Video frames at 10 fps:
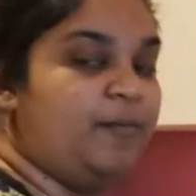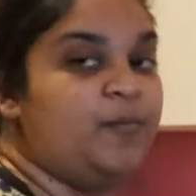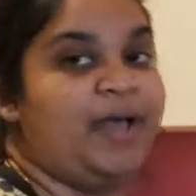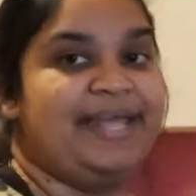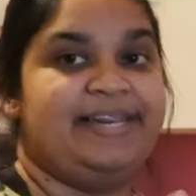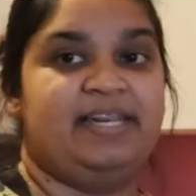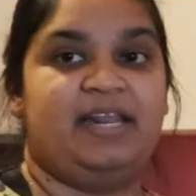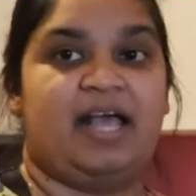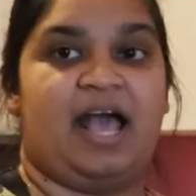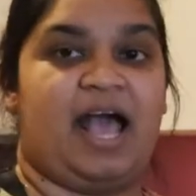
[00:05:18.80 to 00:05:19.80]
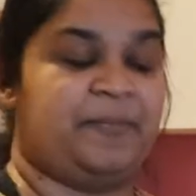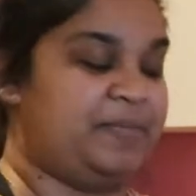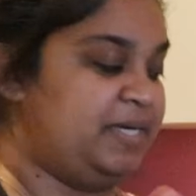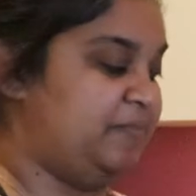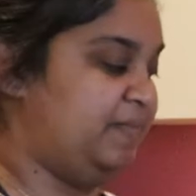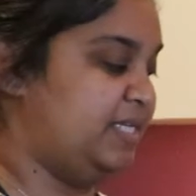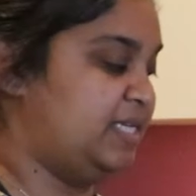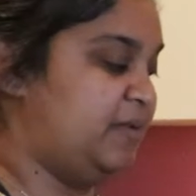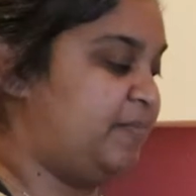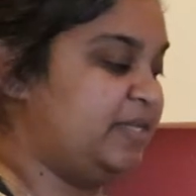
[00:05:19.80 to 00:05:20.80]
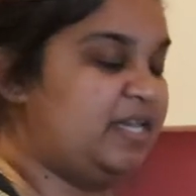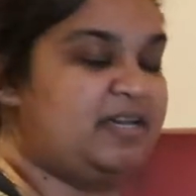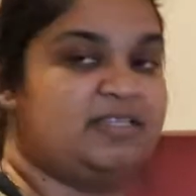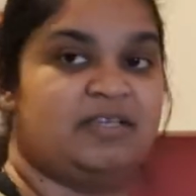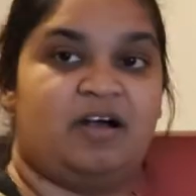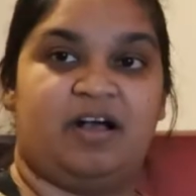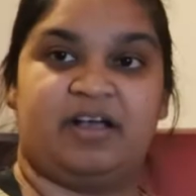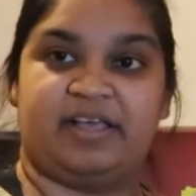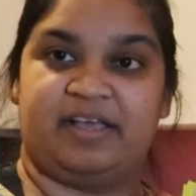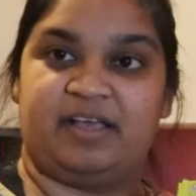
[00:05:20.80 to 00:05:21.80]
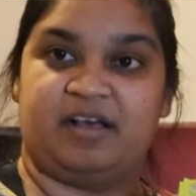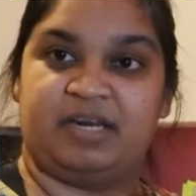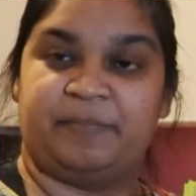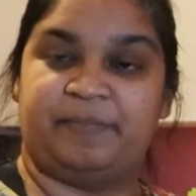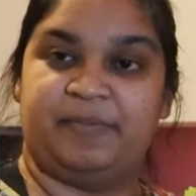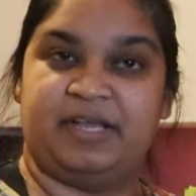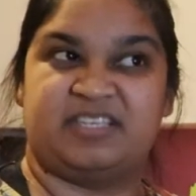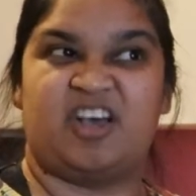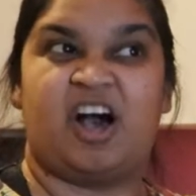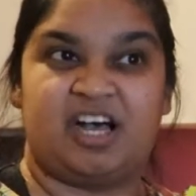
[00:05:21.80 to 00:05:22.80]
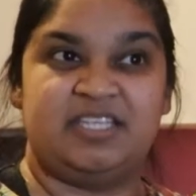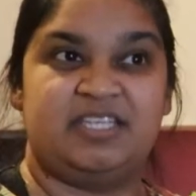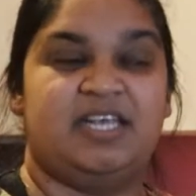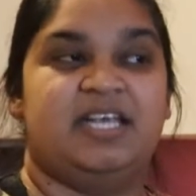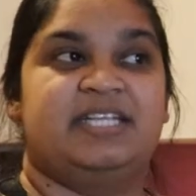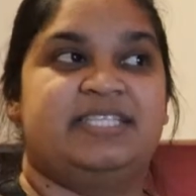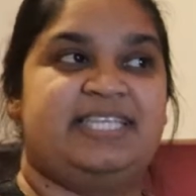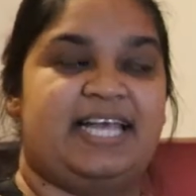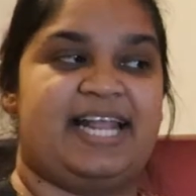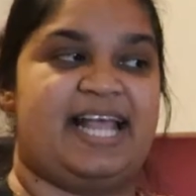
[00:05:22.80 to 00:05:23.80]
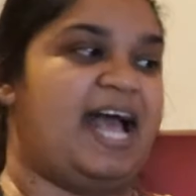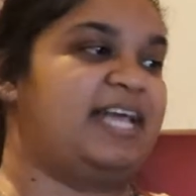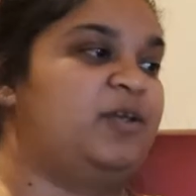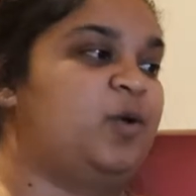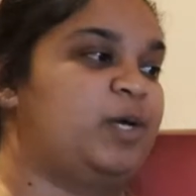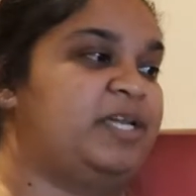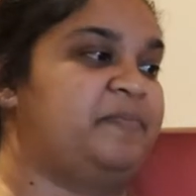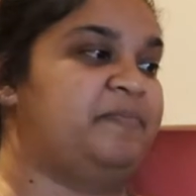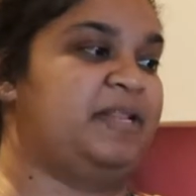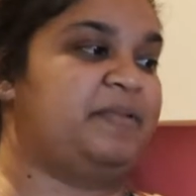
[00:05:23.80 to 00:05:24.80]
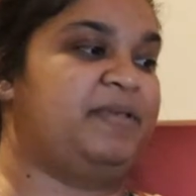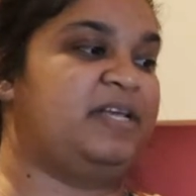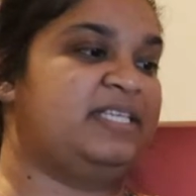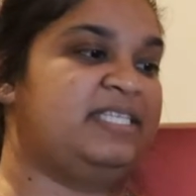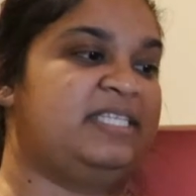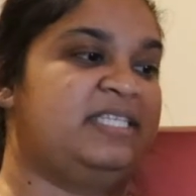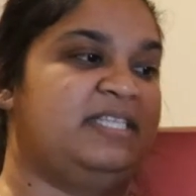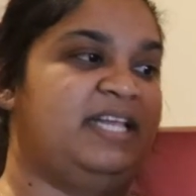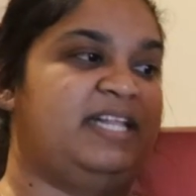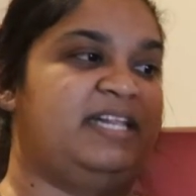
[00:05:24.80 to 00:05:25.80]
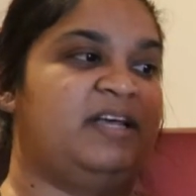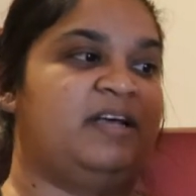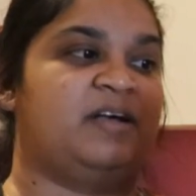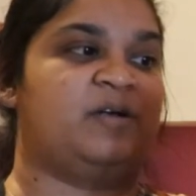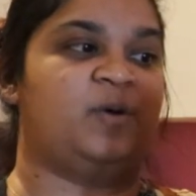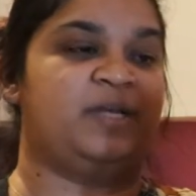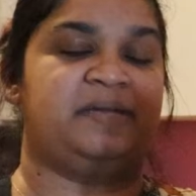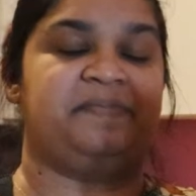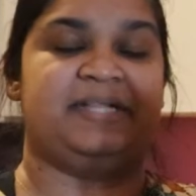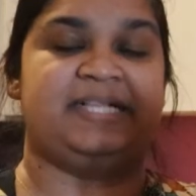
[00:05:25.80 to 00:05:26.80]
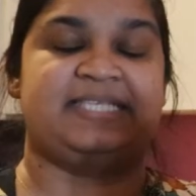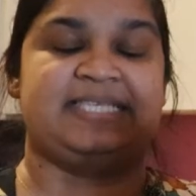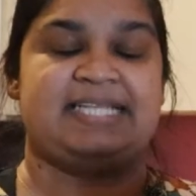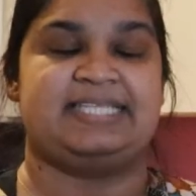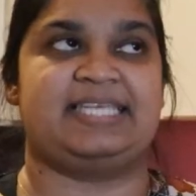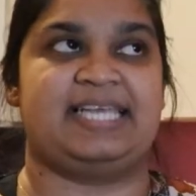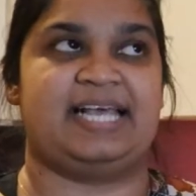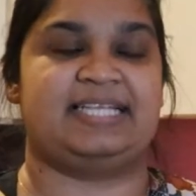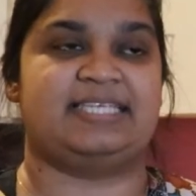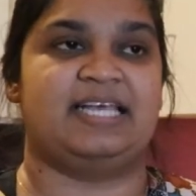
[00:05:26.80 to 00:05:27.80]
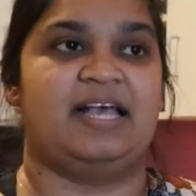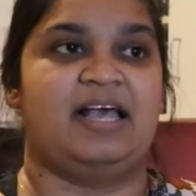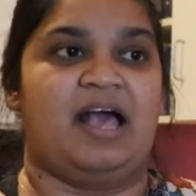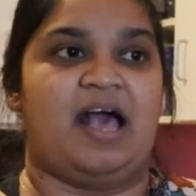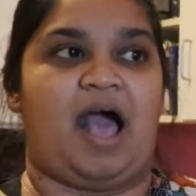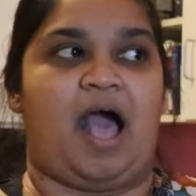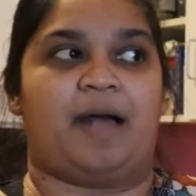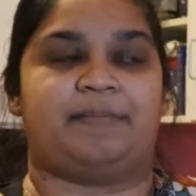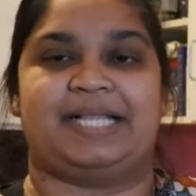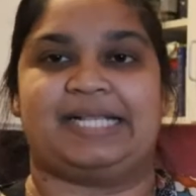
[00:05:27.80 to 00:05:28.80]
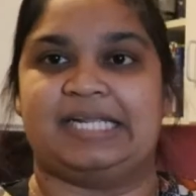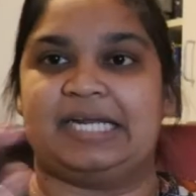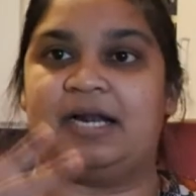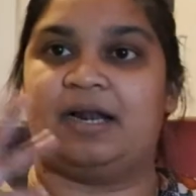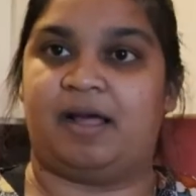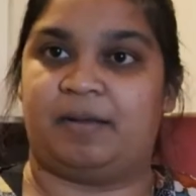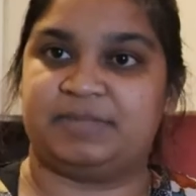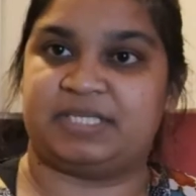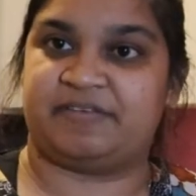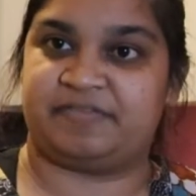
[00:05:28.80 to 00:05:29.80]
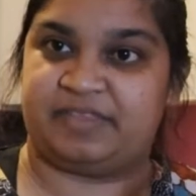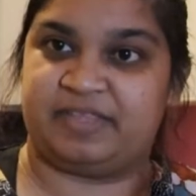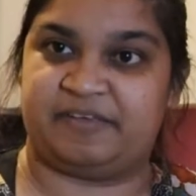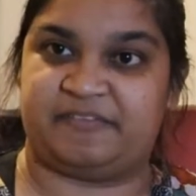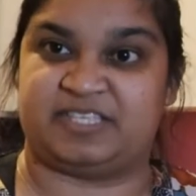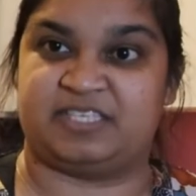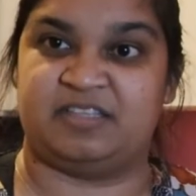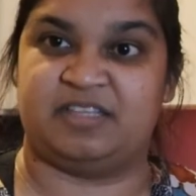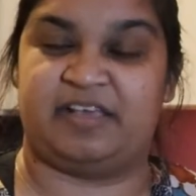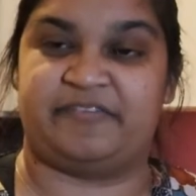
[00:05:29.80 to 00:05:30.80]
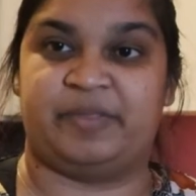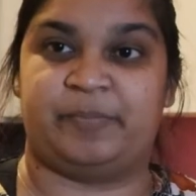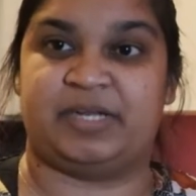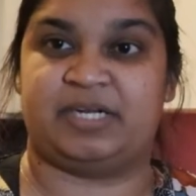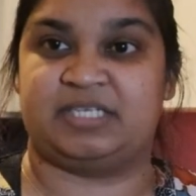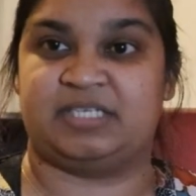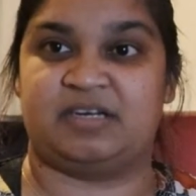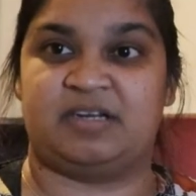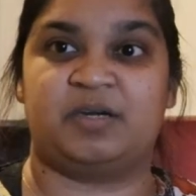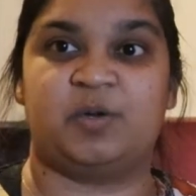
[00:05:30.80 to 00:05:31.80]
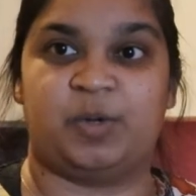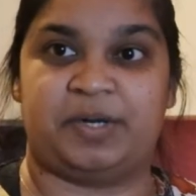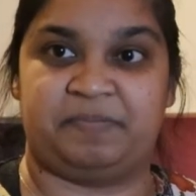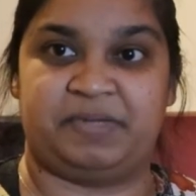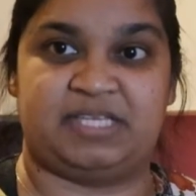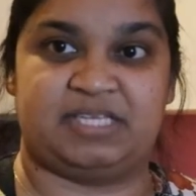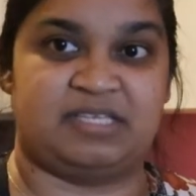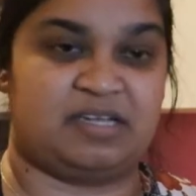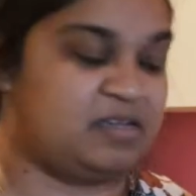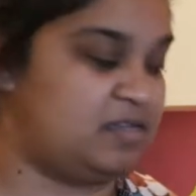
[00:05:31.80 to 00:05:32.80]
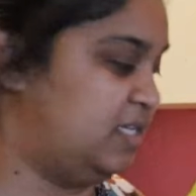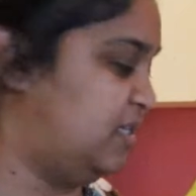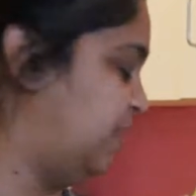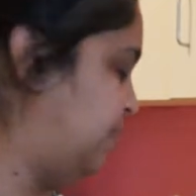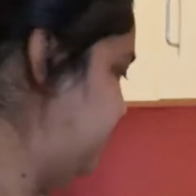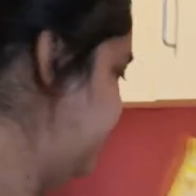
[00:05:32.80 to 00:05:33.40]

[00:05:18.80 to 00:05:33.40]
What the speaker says: when I put the meat in the pot and it's hot, then I add the coconut milk, because the coconut milk tend to get like little lumps if the pot is not hot or the meat is not hot enough.